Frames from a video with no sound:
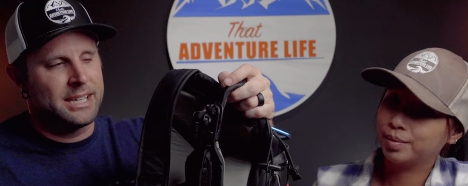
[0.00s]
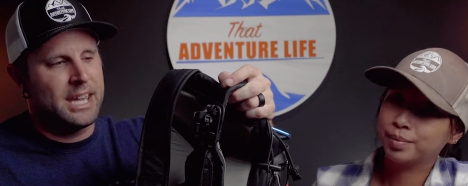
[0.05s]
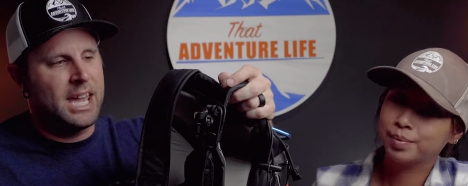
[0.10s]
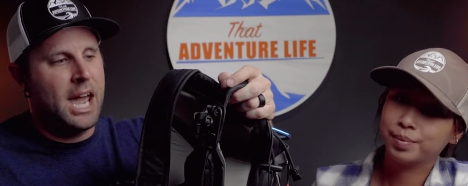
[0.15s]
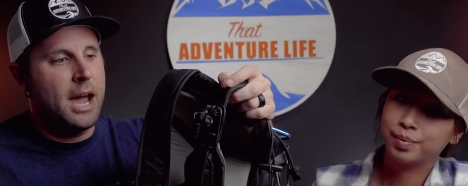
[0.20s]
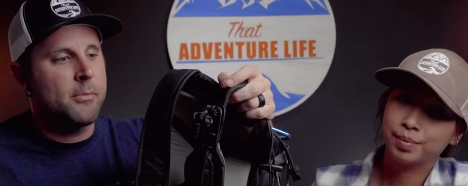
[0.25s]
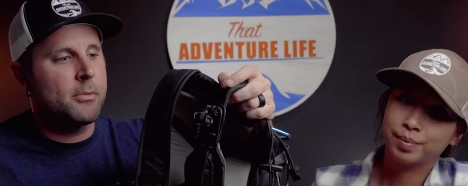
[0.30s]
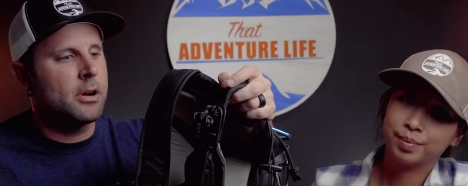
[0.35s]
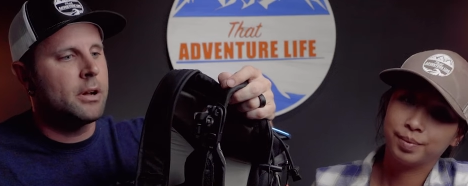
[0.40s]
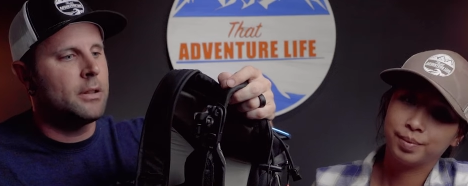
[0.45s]

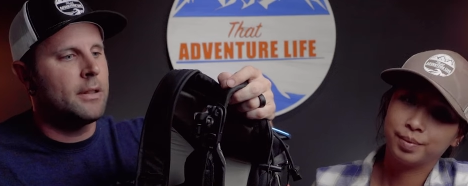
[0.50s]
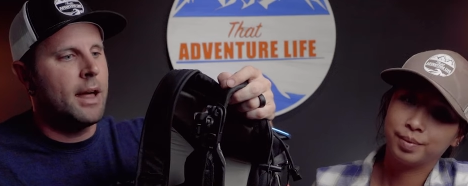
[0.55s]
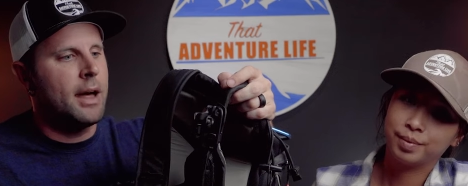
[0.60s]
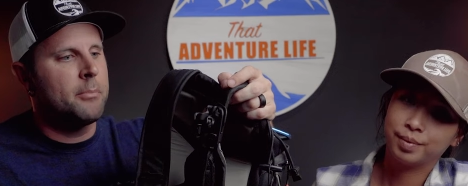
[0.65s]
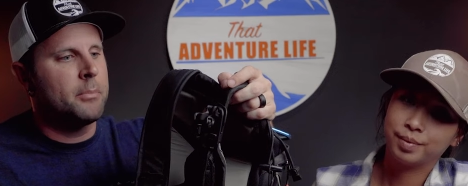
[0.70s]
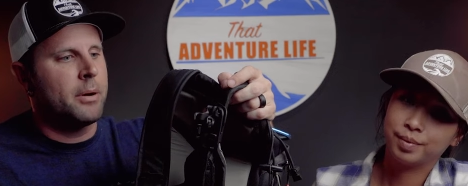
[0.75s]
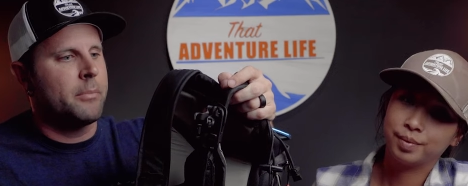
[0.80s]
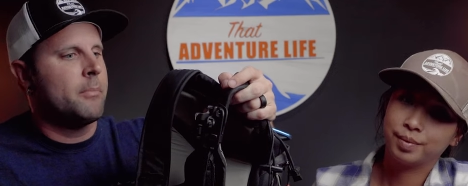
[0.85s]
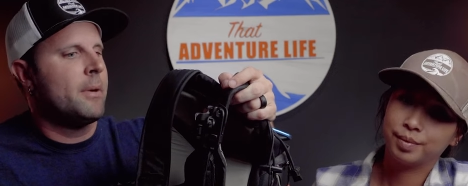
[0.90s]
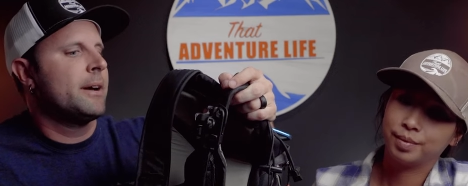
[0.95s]
Speaker 1: camera a
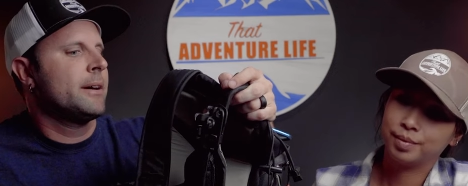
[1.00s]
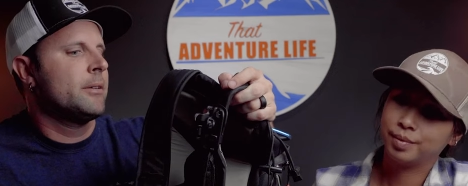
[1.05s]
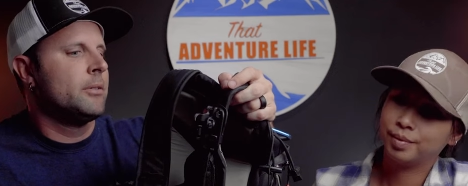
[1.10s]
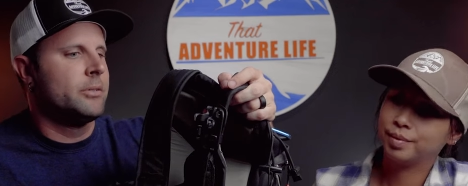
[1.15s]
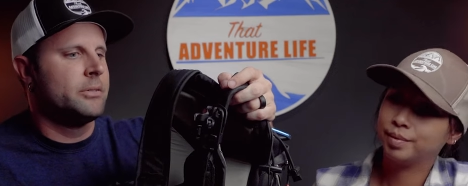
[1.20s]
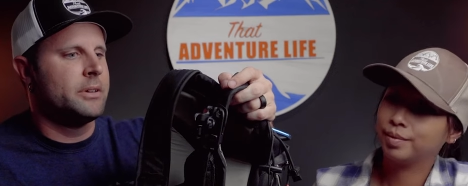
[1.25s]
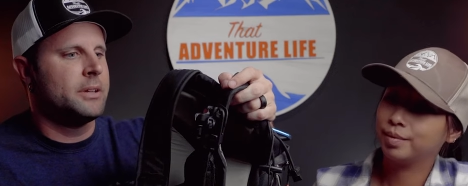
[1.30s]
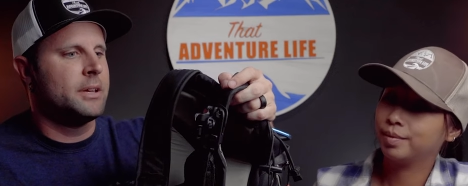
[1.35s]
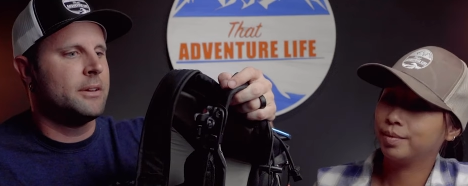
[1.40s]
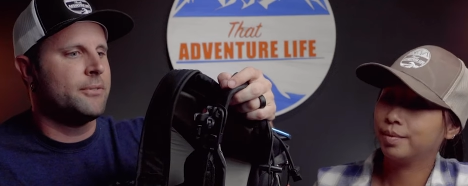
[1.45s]
lot, but my
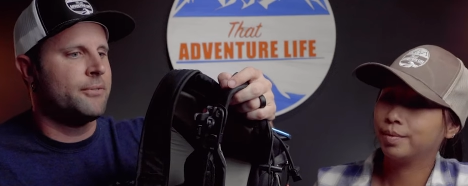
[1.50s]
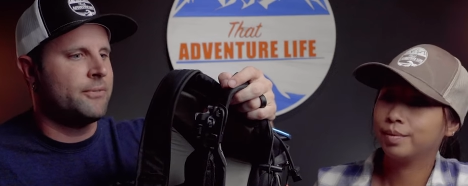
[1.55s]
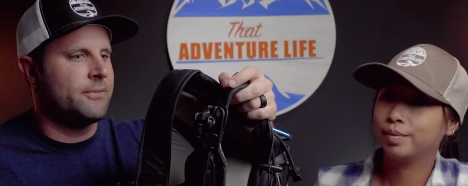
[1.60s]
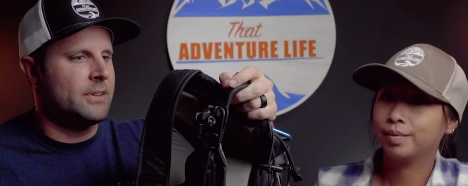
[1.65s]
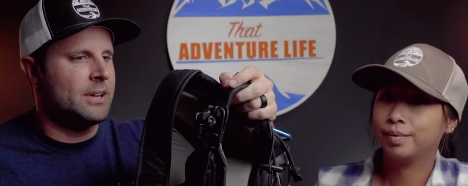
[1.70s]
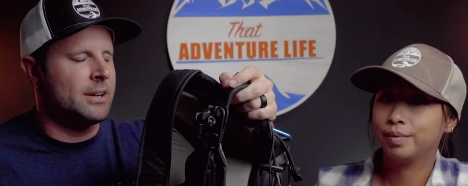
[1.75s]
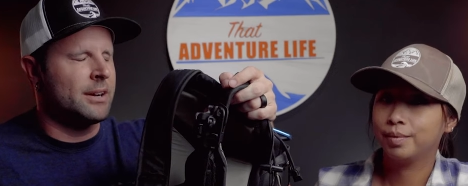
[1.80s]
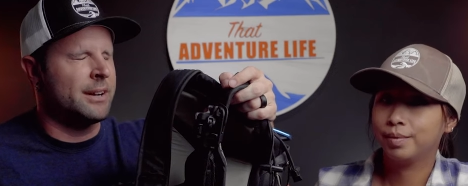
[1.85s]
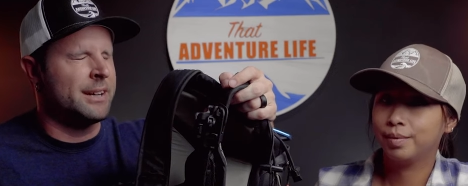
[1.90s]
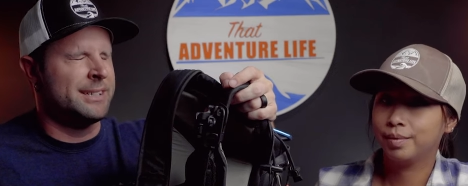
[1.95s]
only
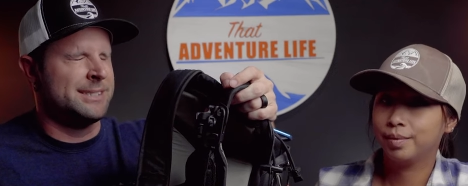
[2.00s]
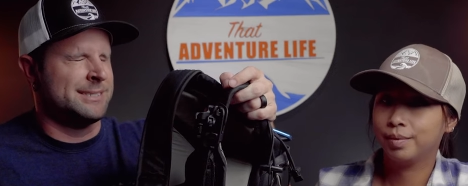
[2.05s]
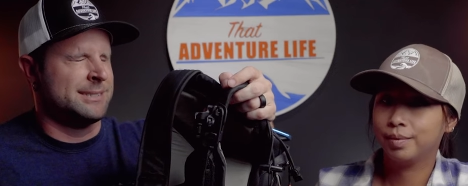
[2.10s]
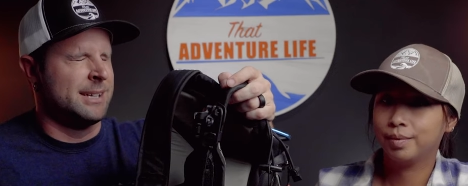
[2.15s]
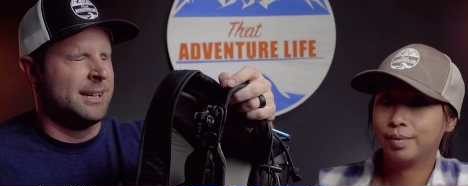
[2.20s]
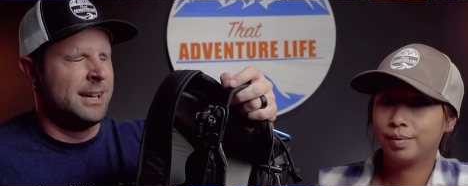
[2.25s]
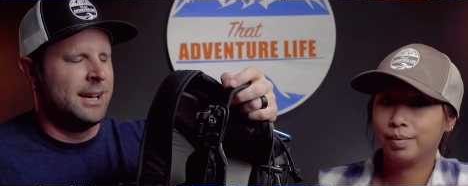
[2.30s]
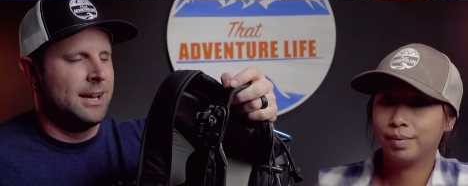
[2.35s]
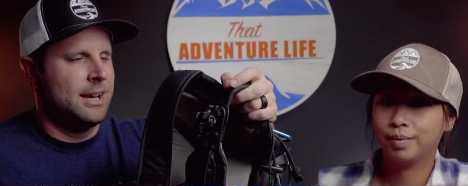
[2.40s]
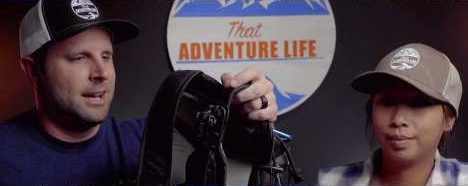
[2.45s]
fear
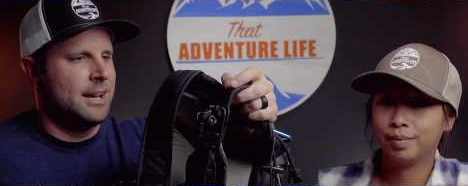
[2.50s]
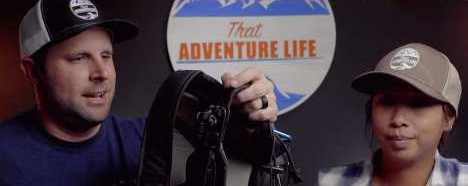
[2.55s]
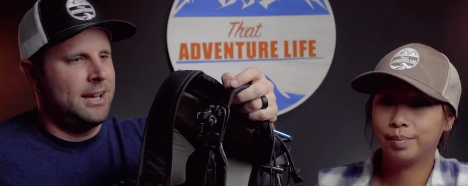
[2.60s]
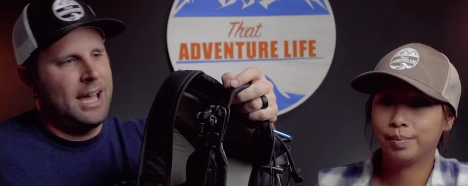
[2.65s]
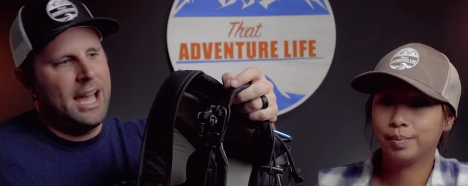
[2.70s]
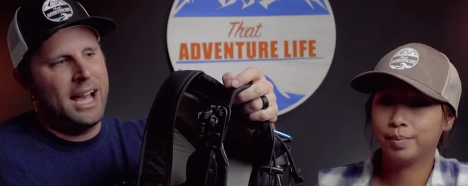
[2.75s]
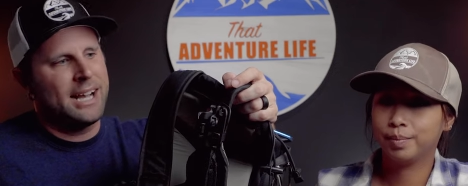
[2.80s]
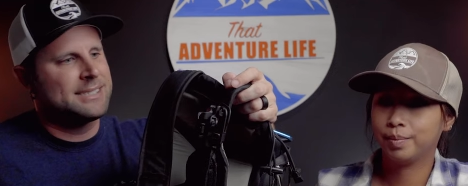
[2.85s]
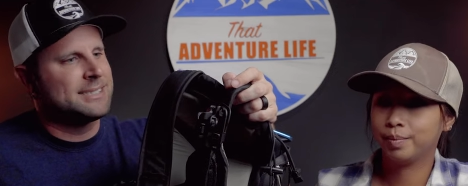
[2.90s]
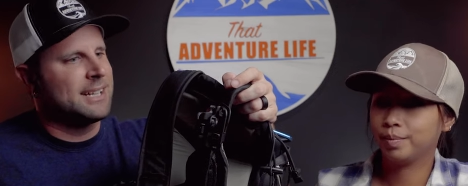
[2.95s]
is
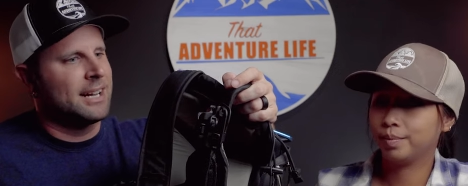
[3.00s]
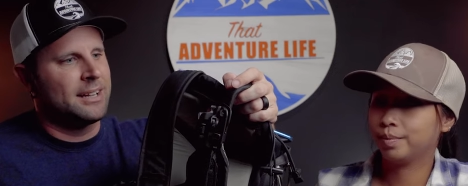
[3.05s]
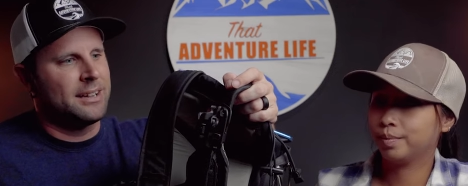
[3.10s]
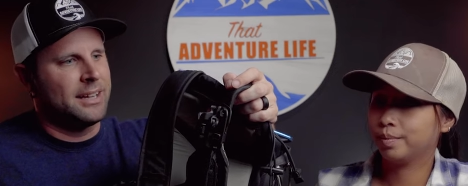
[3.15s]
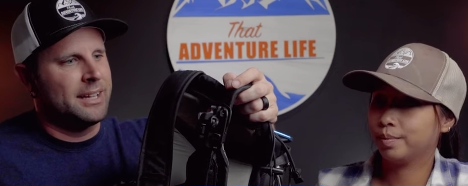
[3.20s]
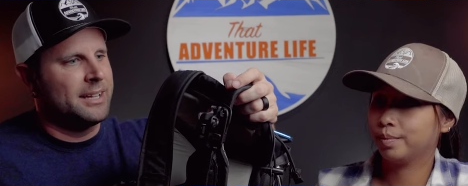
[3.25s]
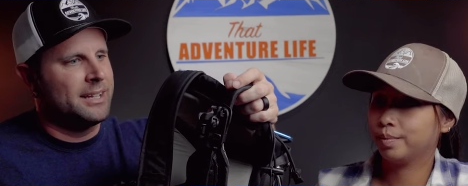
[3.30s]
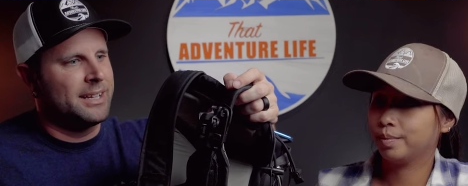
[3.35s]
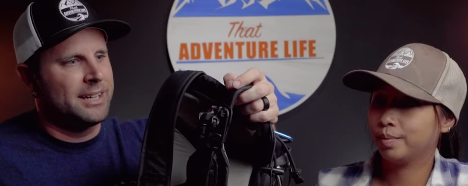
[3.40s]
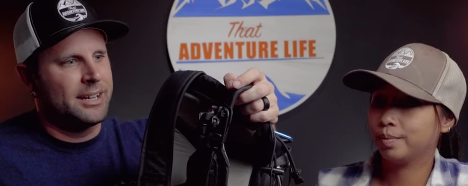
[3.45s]

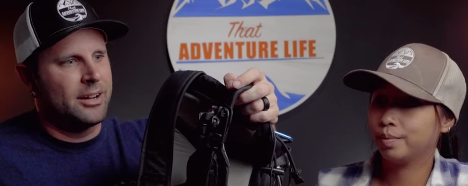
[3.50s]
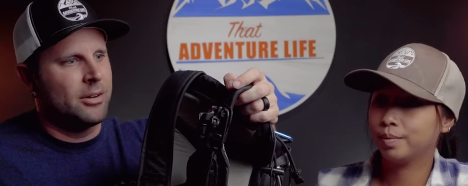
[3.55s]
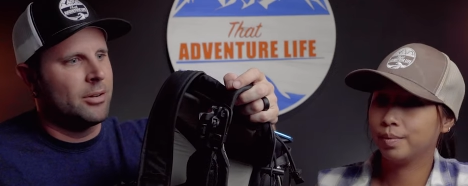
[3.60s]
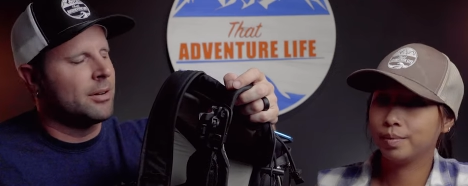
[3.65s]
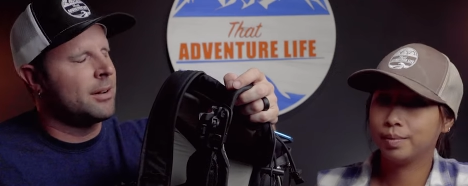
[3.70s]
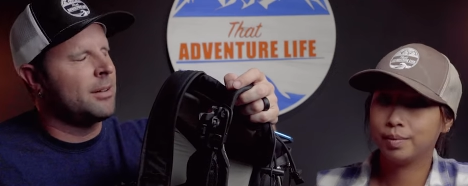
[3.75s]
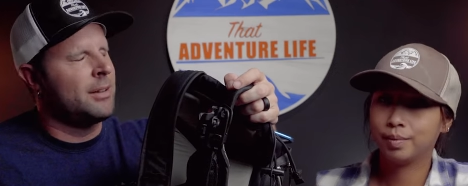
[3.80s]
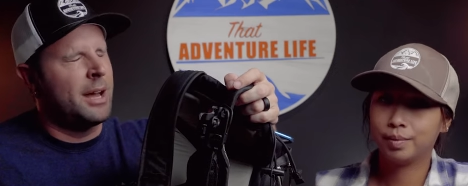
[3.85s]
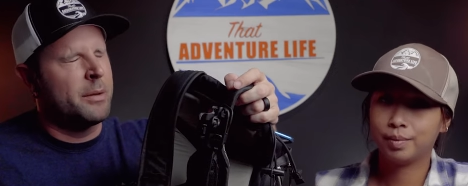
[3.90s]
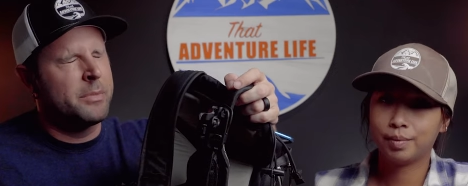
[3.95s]
accidentally, you
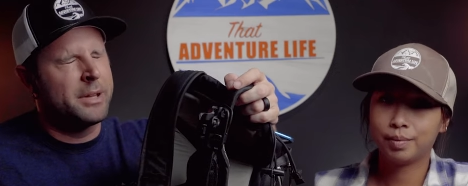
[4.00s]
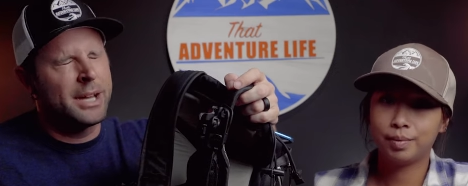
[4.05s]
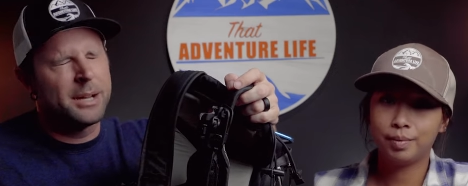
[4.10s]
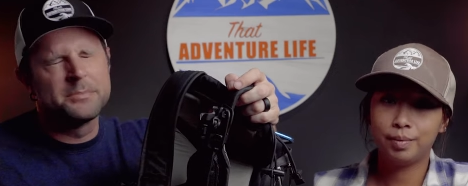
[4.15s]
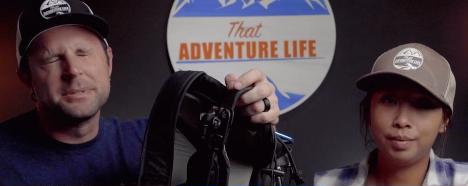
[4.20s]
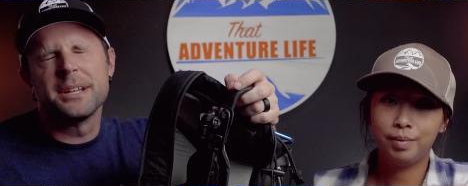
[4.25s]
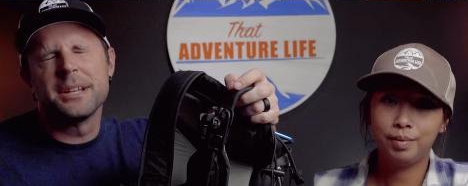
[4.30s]
know, climbing up